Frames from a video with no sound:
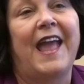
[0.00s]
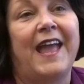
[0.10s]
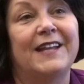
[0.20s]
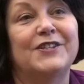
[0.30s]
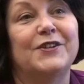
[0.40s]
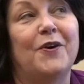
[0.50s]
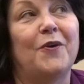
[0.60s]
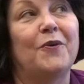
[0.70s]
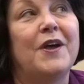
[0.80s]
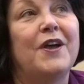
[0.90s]
And
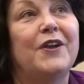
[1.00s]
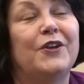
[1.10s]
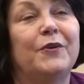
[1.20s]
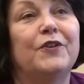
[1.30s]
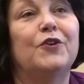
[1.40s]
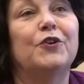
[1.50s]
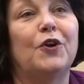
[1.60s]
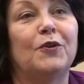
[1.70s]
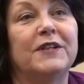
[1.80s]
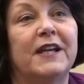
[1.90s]
so, you know, in the good
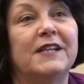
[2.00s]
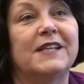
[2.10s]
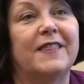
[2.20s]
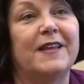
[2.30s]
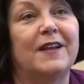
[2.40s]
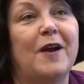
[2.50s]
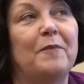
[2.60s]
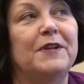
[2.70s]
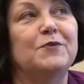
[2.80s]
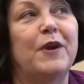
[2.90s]
old days, I think
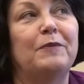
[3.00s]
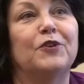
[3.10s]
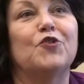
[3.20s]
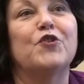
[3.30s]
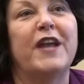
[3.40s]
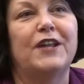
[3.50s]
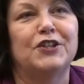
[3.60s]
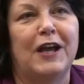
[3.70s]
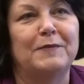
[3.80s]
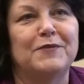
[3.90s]
companies were able to
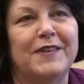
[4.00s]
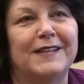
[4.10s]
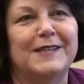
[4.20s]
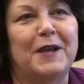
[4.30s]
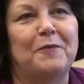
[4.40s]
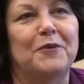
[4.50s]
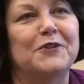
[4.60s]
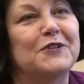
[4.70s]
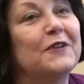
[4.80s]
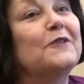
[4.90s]
create jobs for that second
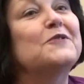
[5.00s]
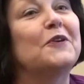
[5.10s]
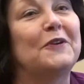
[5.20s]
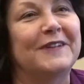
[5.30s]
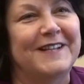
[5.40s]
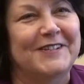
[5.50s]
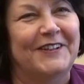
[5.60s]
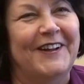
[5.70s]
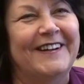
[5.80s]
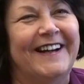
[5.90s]
person. Those good old days
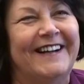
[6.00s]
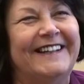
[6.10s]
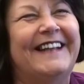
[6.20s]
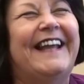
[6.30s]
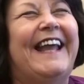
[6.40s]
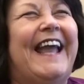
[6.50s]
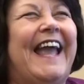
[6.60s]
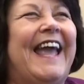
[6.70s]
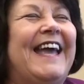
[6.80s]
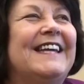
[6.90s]
are long gone.
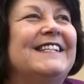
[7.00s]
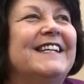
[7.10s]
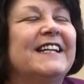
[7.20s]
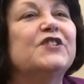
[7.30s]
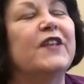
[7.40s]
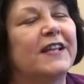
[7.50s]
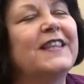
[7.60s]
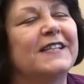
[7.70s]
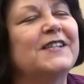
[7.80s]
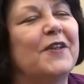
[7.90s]
And so
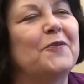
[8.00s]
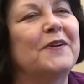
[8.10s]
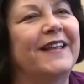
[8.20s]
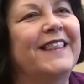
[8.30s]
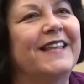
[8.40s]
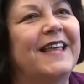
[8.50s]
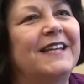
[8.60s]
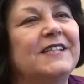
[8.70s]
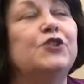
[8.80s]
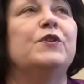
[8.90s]
that's another one I think
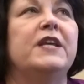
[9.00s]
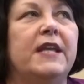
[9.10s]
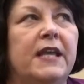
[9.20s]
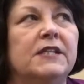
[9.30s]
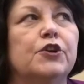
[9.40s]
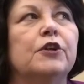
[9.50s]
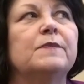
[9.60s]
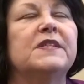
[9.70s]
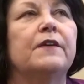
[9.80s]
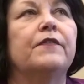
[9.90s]
that is unique in
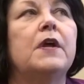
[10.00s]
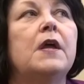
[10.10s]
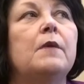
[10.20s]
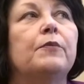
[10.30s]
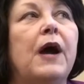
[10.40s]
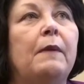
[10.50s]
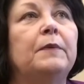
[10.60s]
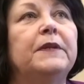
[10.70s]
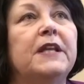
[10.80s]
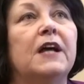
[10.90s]
terms of
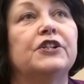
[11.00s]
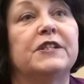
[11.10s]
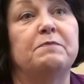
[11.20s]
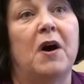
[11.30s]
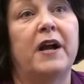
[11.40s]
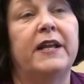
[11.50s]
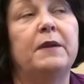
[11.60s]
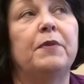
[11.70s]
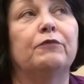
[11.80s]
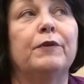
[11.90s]
probably not just
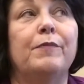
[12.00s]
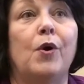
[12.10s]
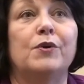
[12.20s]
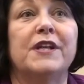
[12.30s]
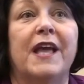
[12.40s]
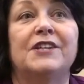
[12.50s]
mining, but remote.